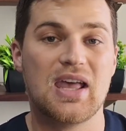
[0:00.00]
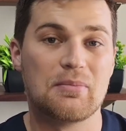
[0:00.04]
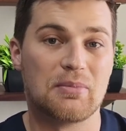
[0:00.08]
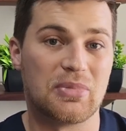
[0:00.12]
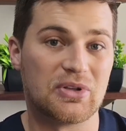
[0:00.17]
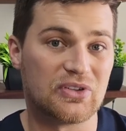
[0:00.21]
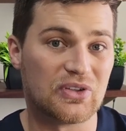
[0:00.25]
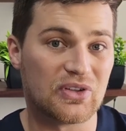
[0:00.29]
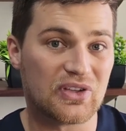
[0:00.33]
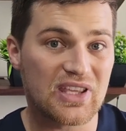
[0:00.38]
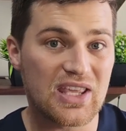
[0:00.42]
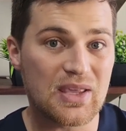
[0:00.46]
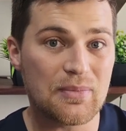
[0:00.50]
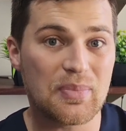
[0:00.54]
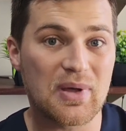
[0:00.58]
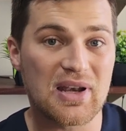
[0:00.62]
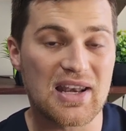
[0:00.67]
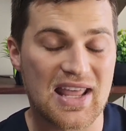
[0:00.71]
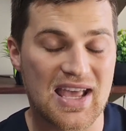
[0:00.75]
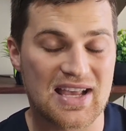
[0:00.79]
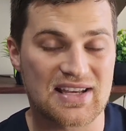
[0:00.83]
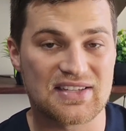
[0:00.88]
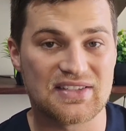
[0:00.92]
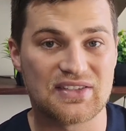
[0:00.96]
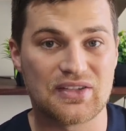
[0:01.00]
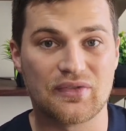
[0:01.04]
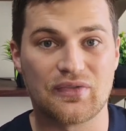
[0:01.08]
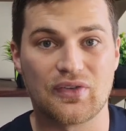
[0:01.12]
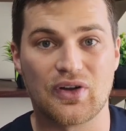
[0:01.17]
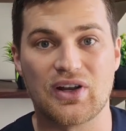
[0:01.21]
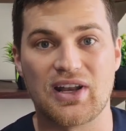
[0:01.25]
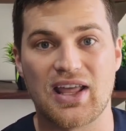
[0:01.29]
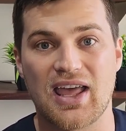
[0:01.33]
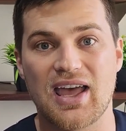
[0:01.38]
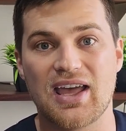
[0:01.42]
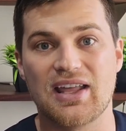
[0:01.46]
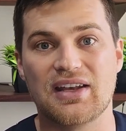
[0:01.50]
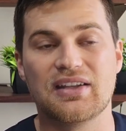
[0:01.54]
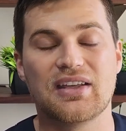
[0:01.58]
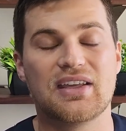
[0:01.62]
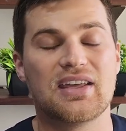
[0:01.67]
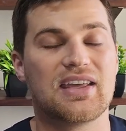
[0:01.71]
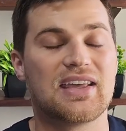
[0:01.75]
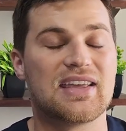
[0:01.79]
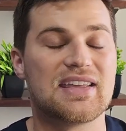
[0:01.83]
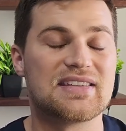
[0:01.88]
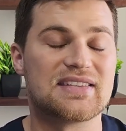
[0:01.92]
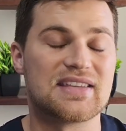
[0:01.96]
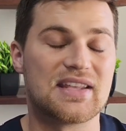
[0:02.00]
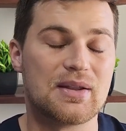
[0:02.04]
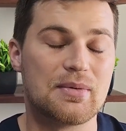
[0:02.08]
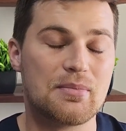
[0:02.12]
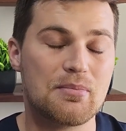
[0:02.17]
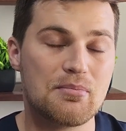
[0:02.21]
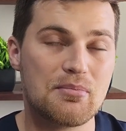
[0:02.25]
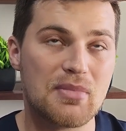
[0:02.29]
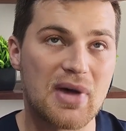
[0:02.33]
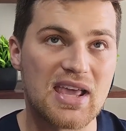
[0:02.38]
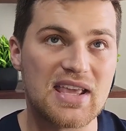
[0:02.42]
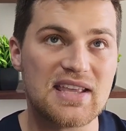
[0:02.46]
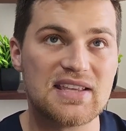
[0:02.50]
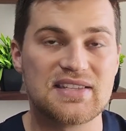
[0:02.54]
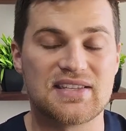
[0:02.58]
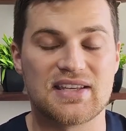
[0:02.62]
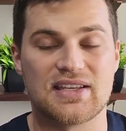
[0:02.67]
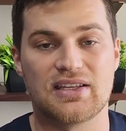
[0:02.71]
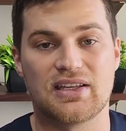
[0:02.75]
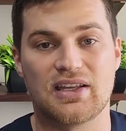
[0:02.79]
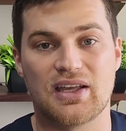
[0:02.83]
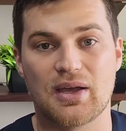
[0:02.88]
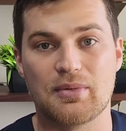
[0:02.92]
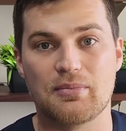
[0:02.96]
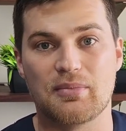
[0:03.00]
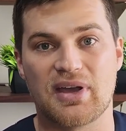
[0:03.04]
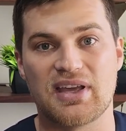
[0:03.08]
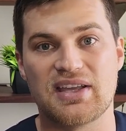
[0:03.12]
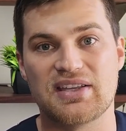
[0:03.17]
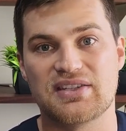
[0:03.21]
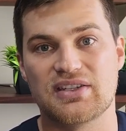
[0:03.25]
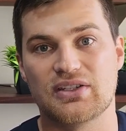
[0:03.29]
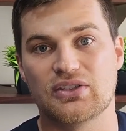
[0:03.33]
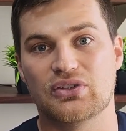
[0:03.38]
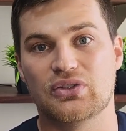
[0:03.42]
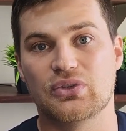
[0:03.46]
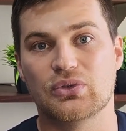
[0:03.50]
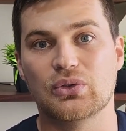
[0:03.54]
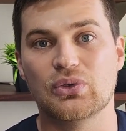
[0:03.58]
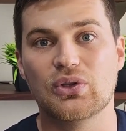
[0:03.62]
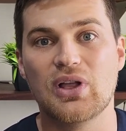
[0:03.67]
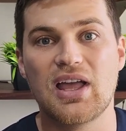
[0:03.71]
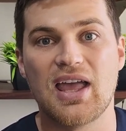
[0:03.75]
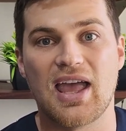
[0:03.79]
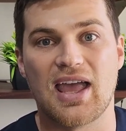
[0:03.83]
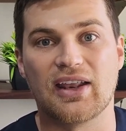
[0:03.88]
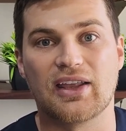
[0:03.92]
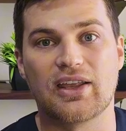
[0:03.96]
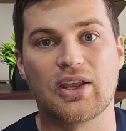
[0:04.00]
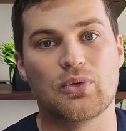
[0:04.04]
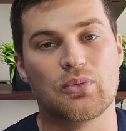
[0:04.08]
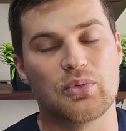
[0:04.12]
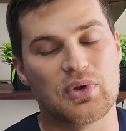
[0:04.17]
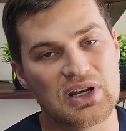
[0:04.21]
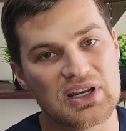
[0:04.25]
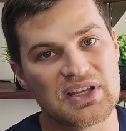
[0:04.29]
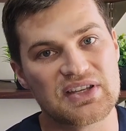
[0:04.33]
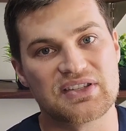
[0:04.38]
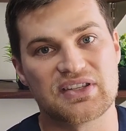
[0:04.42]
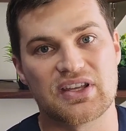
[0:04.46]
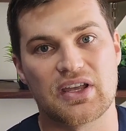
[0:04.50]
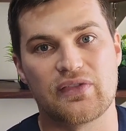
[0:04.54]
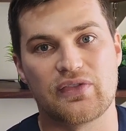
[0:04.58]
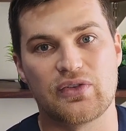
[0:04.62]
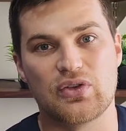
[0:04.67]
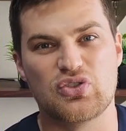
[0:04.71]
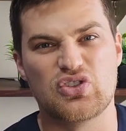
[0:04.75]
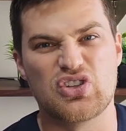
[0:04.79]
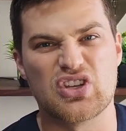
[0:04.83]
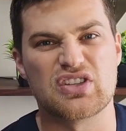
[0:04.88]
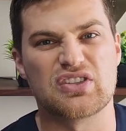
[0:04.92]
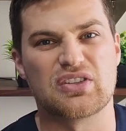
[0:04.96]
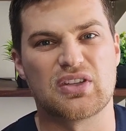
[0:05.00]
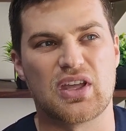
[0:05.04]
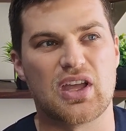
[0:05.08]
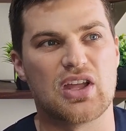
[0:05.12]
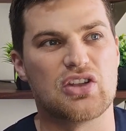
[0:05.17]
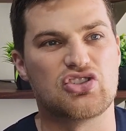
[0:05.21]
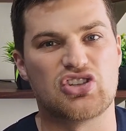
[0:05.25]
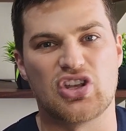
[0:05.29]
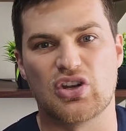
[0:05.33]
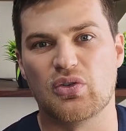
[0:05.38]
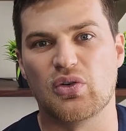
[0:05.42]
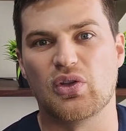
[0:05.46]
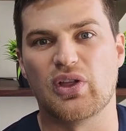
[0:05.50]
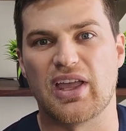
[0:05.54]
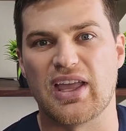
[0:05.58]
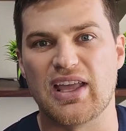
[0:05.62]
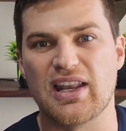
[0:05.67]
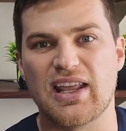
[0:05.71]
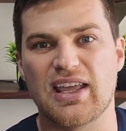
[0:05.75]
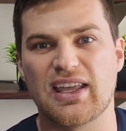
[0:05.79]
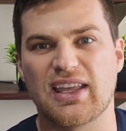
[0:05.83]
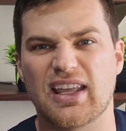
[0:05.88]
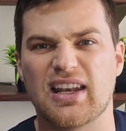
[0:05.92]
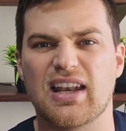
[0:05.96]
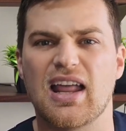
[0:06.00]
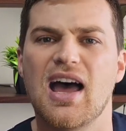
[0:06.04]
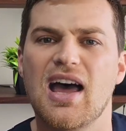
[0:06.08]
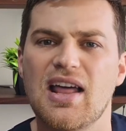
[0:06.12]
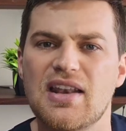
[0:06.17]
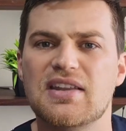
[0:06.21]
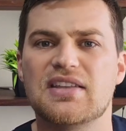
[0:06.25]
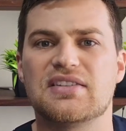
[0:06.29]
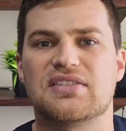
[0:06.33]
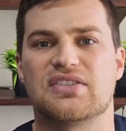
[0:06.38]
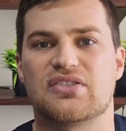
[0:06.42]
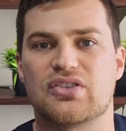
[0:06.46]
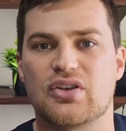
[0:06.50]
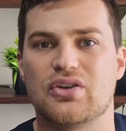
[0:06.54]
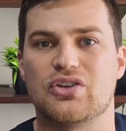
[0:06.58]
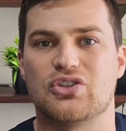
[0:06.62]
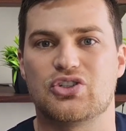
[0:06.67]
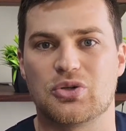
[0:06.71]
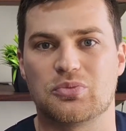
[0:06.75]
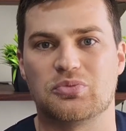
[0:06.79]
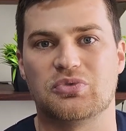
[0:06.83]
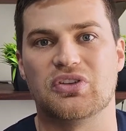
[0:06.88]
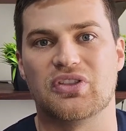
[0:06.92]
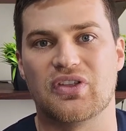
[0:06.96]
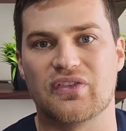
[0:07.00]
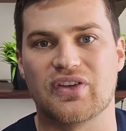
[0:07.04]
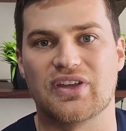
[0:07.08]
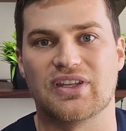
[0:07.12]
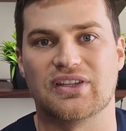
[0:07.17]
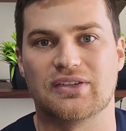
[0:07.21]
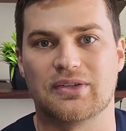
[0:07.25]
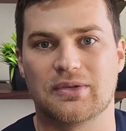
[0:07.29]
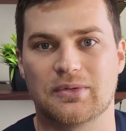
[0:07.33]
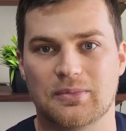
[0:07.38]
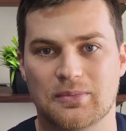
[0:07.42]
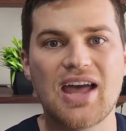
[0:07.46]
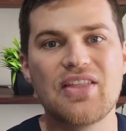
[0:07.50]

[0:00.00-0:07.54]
But to keep a laxative on hand is an amazing tool and can really save you just a general headache and unnecessary trip to the vet.